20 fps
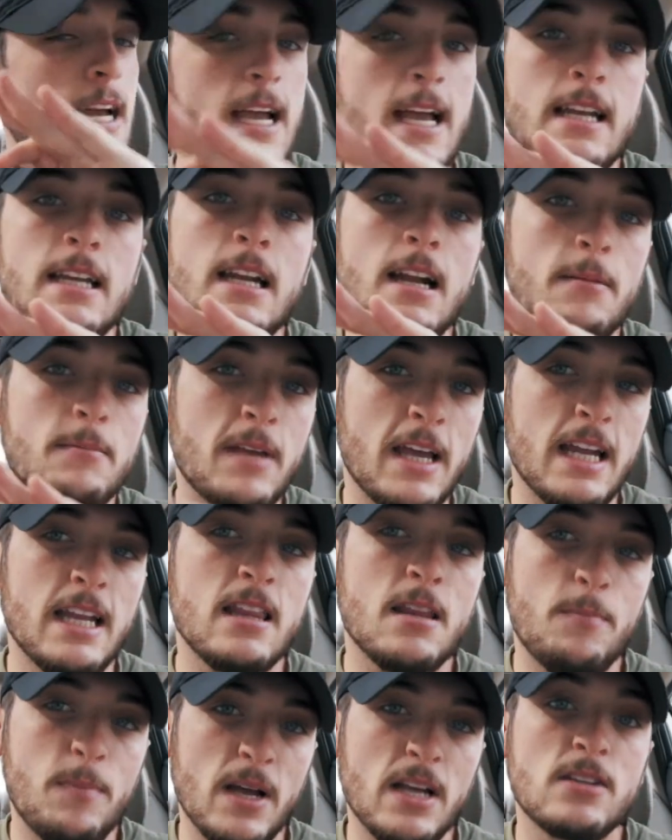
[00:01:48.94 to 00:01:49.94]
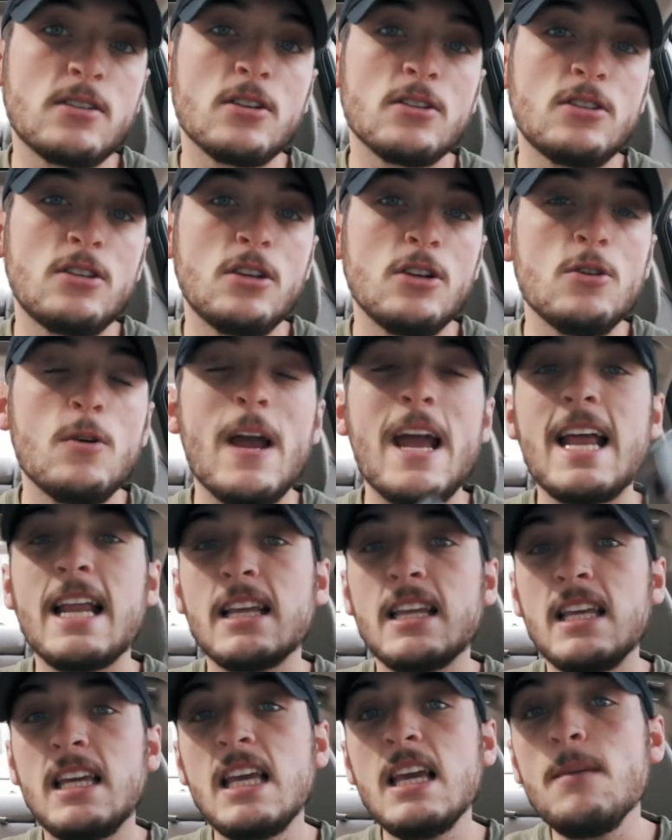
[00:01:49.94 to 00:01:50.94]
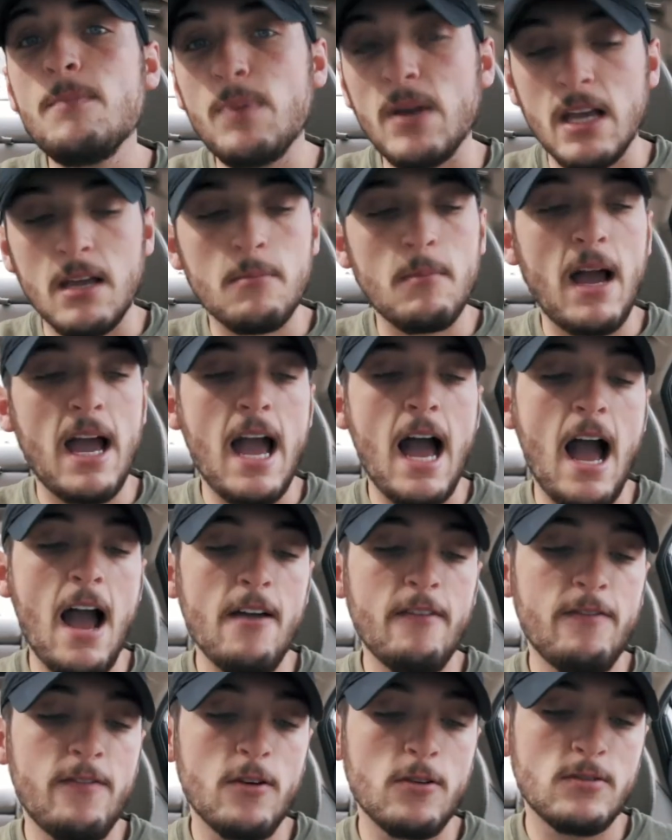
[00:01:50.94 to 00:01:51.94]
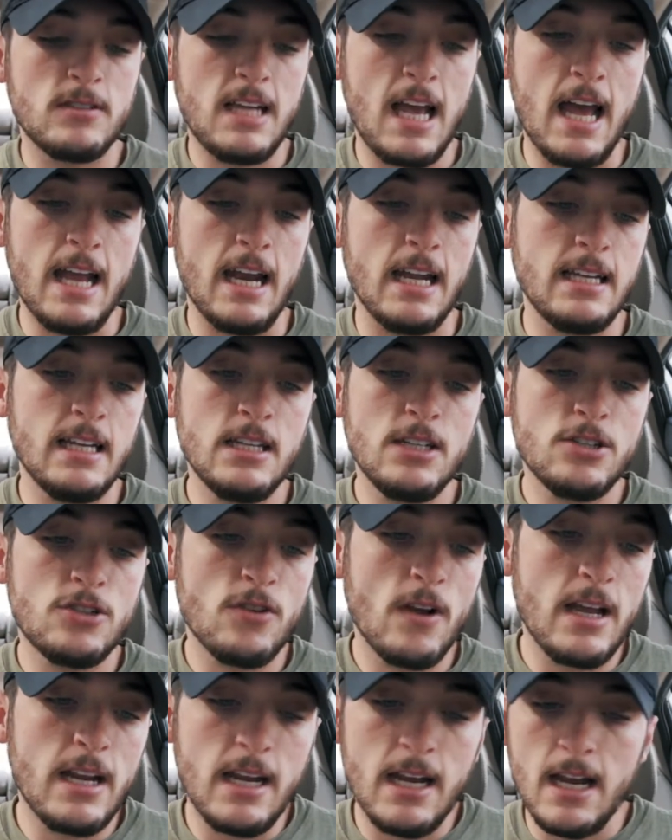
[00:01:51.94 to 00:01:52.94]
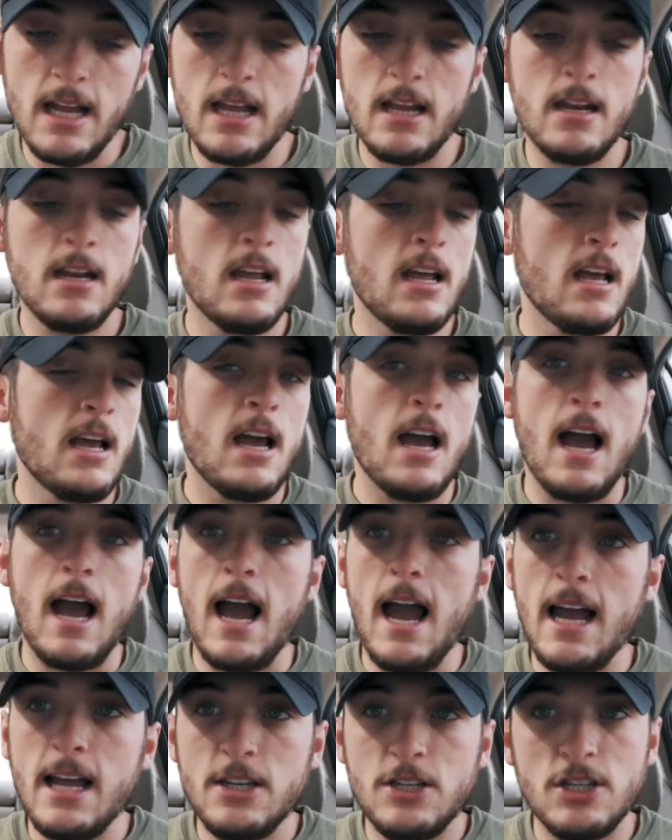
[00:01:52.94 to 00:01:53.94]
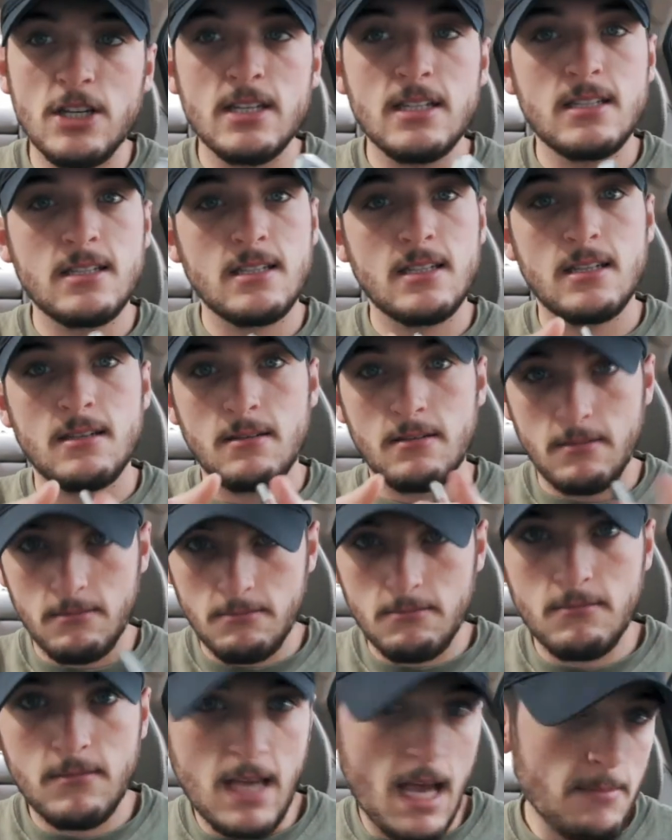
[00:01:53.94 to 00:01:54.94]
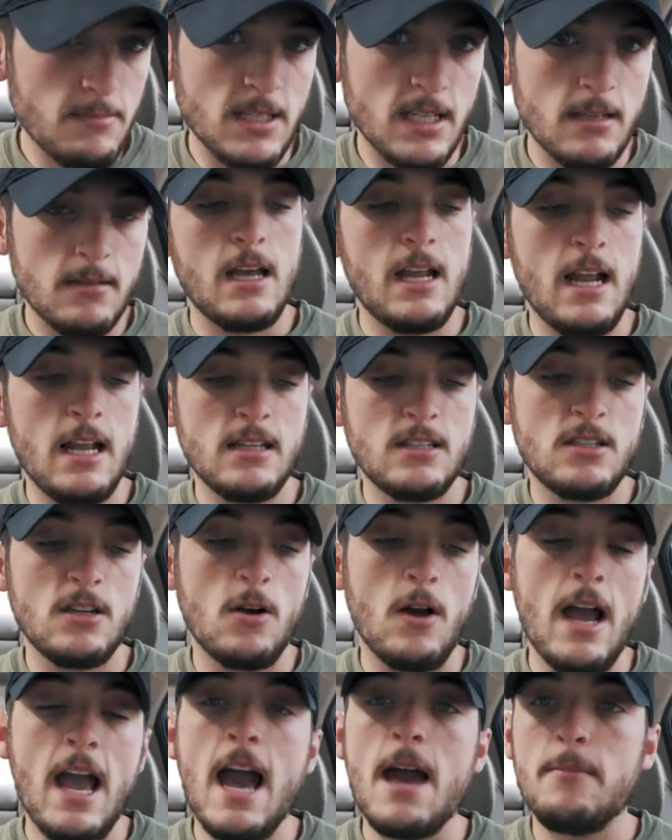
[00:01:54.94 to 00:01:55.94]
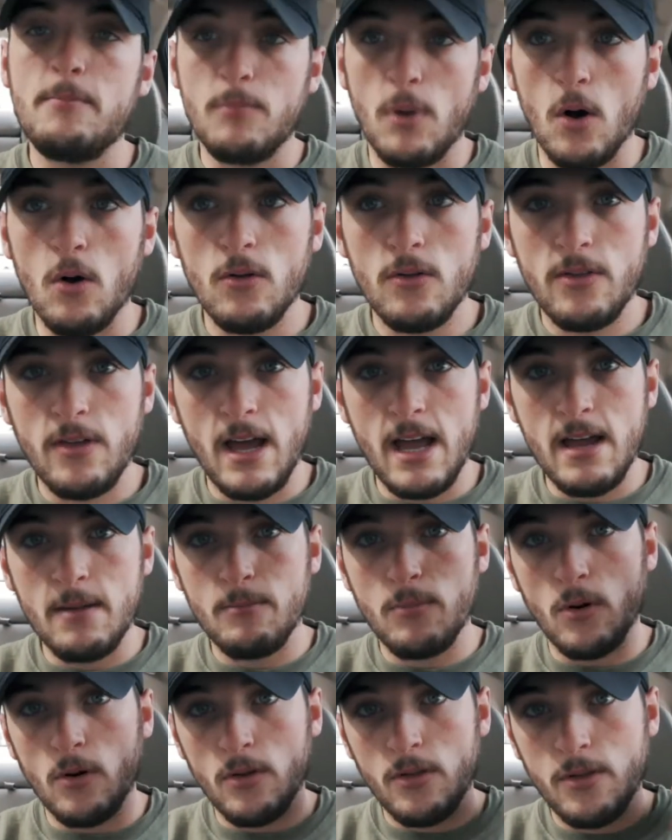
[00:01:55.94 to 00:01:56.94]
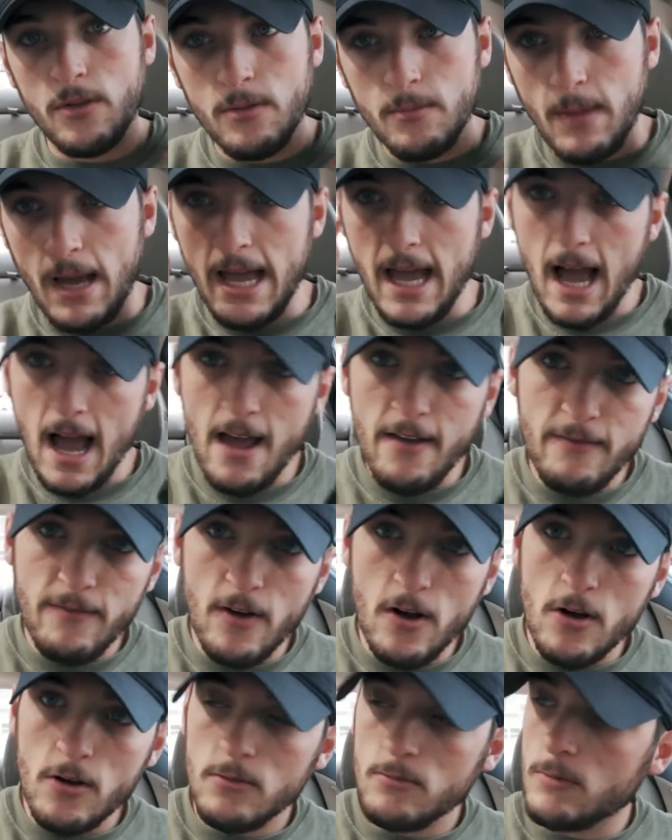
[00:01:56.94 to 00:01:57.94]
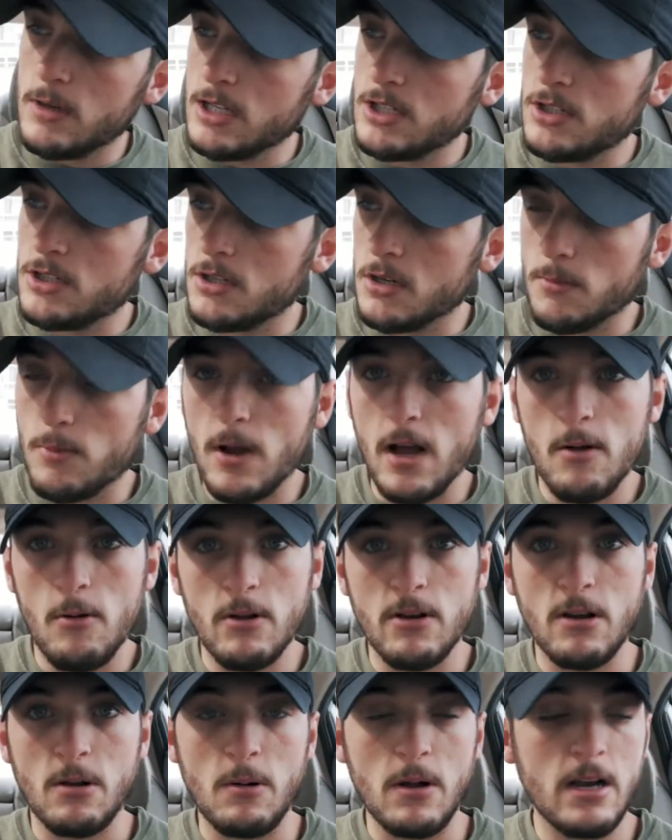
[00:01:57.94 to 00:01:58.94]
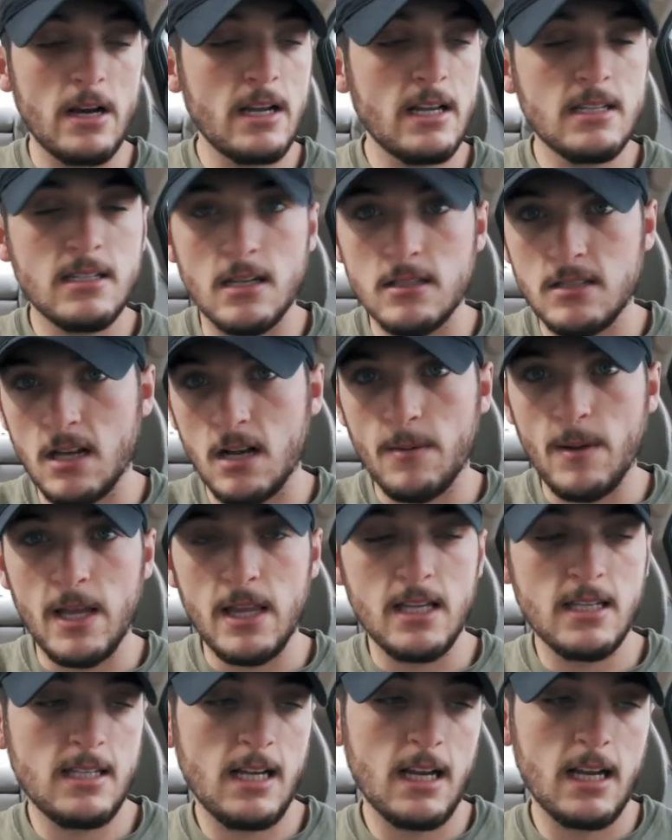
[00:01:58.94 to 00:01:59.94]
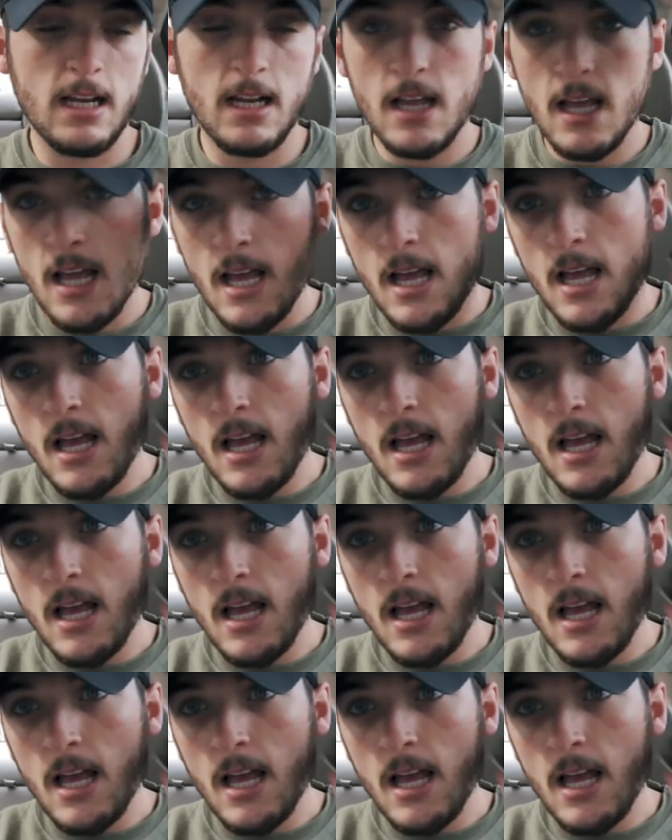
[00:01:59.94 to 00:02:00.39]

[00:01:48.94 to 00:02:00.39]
I ended up getting the Pixel 2 and keeping my iPhone 10. I didn't trade it in, I just kept it. And so I had both. I had both my iPhone, which you're probably wondering where it is, I'll talk about it in a second,